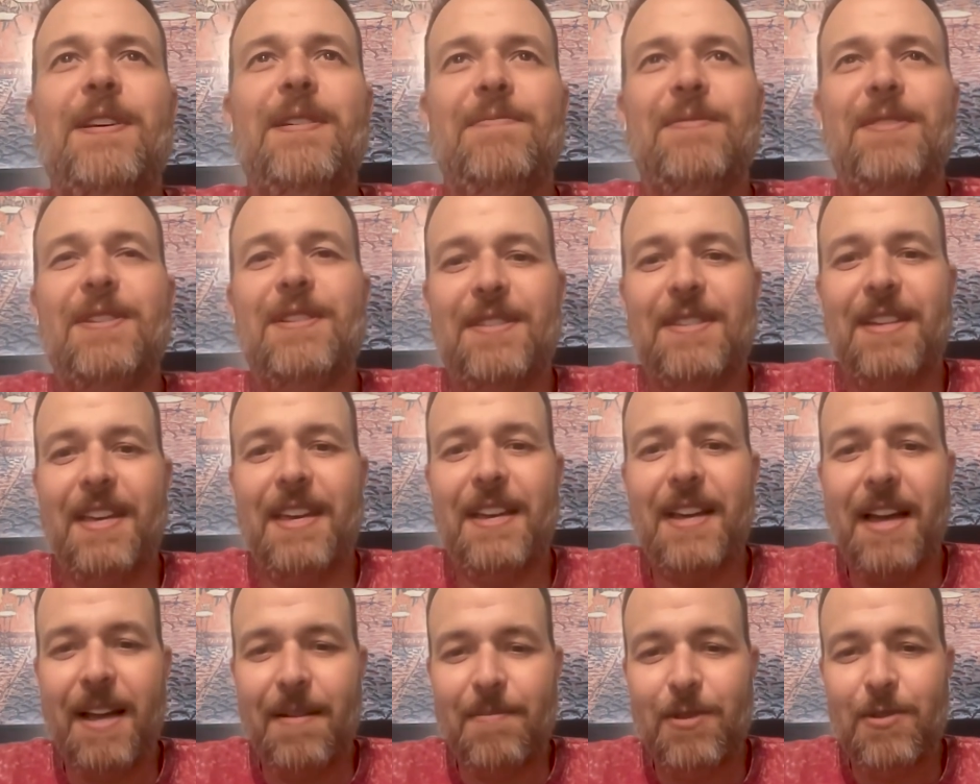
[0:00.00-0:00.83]
I'm just
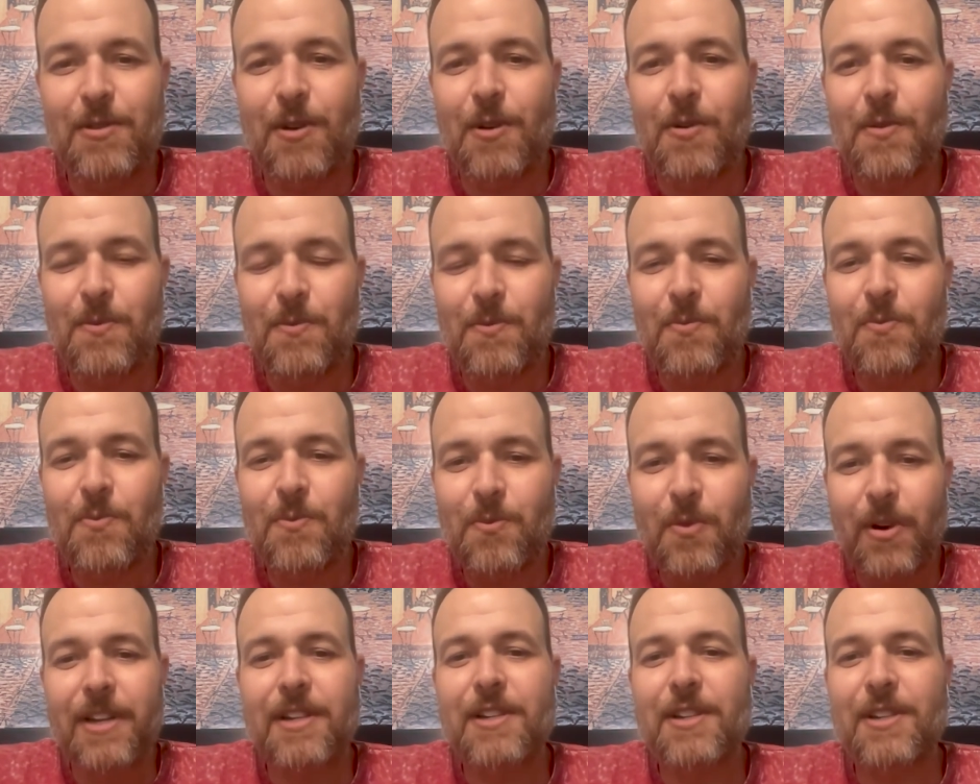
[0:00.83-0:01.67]
like, I'm so
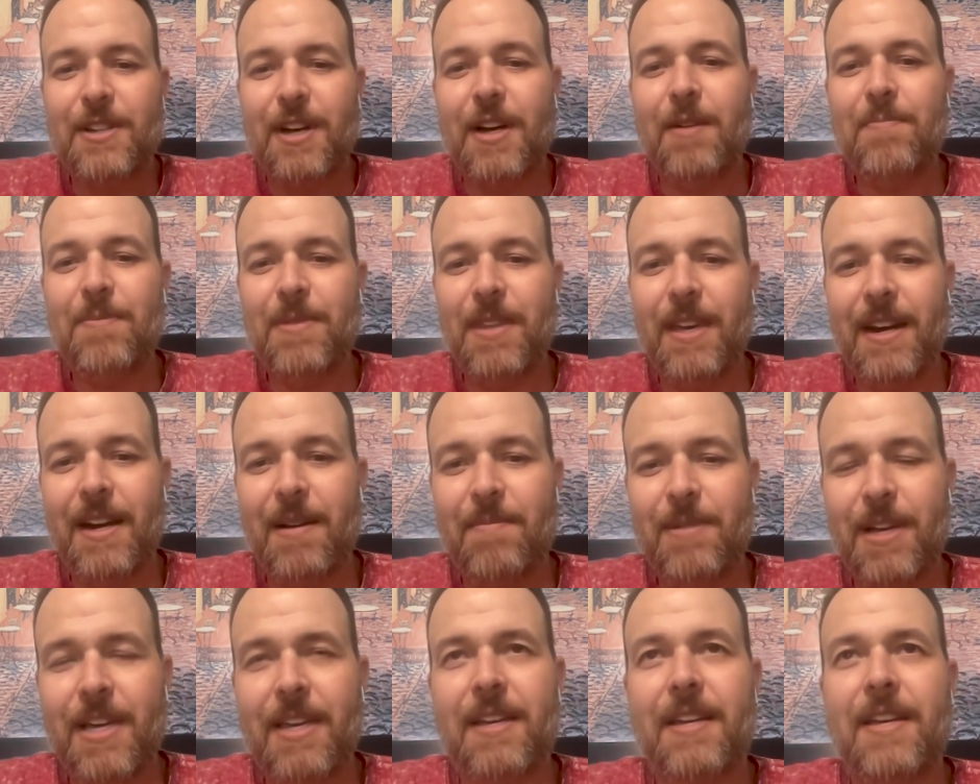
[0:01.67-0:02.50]
wrenched up that
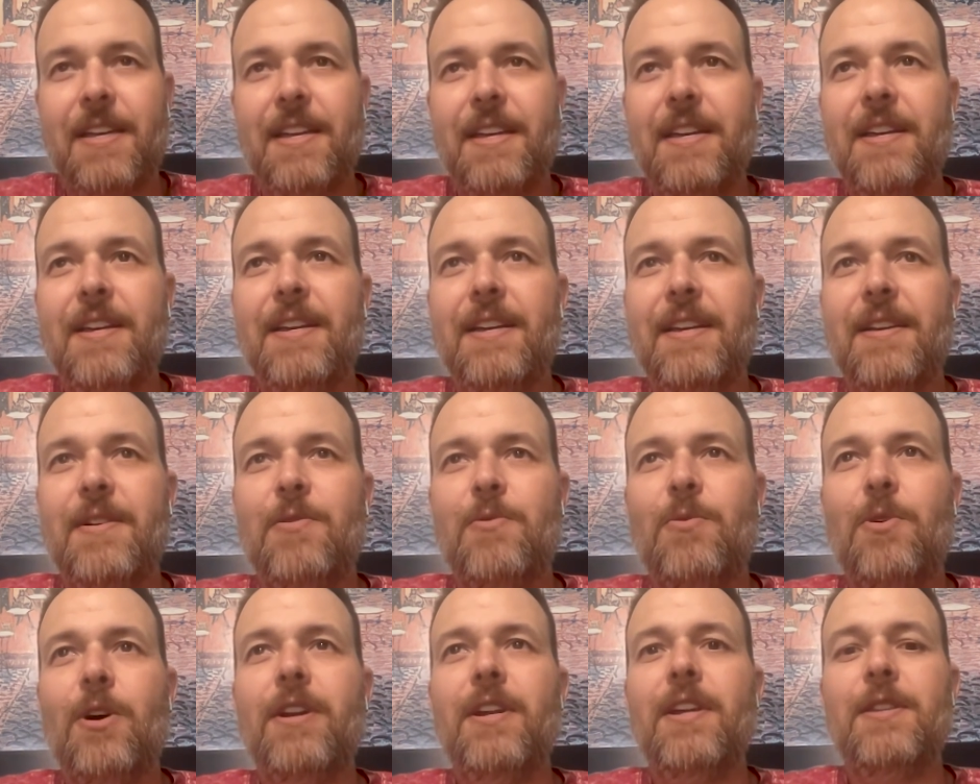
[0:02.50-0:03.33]
I'm like,
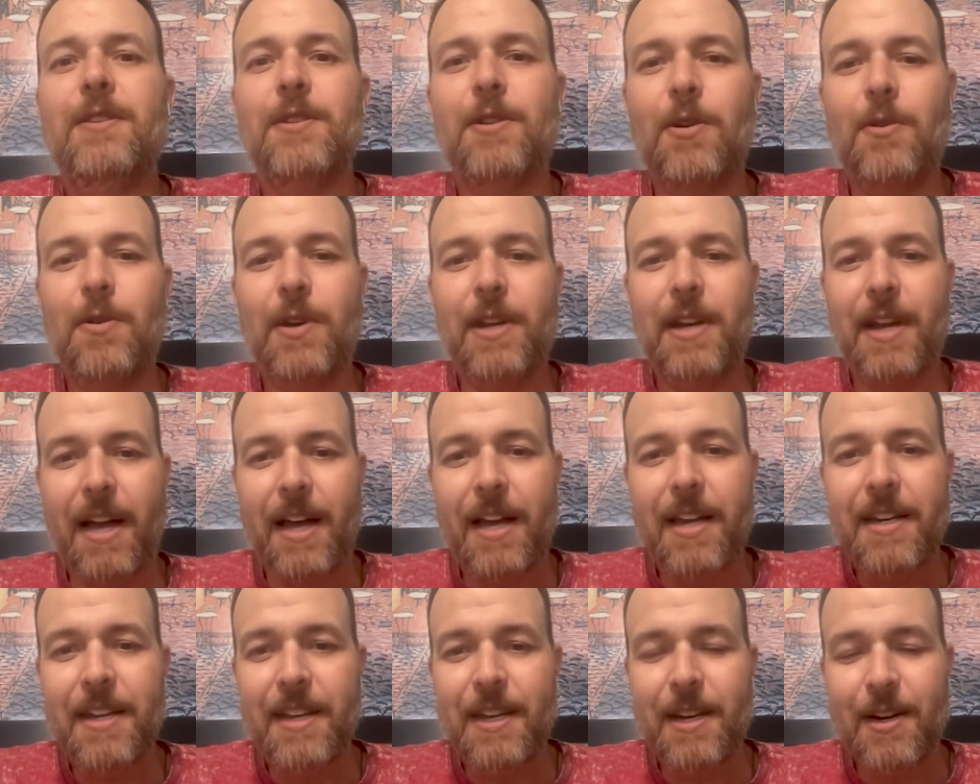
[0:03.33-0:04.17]
mm. what is going
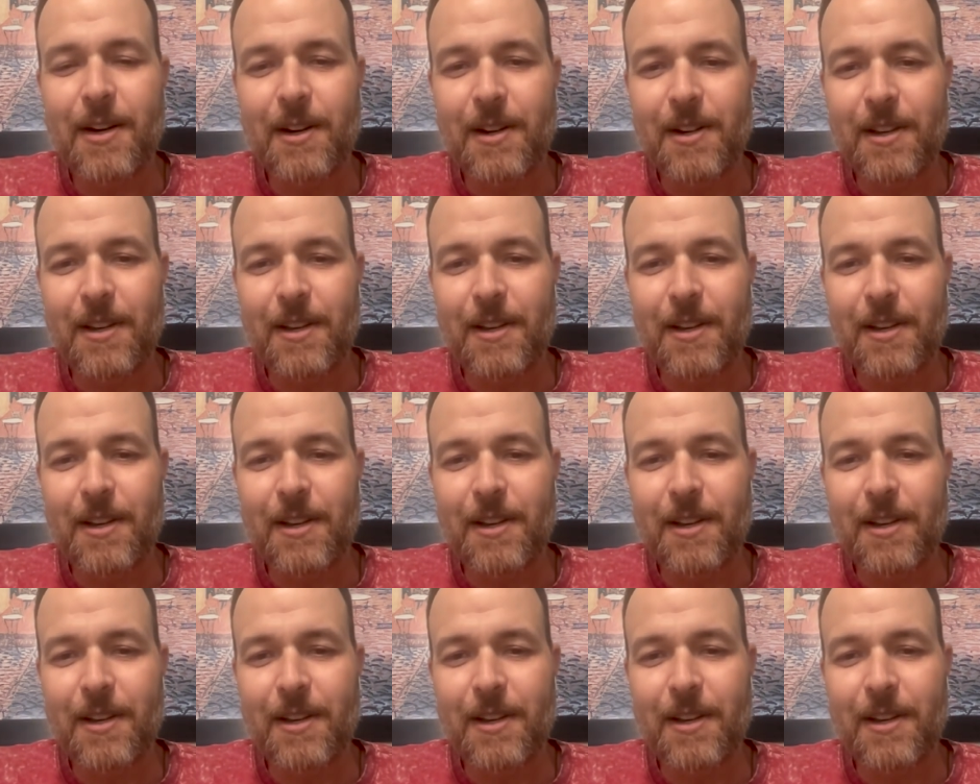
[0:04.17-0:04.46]
on here?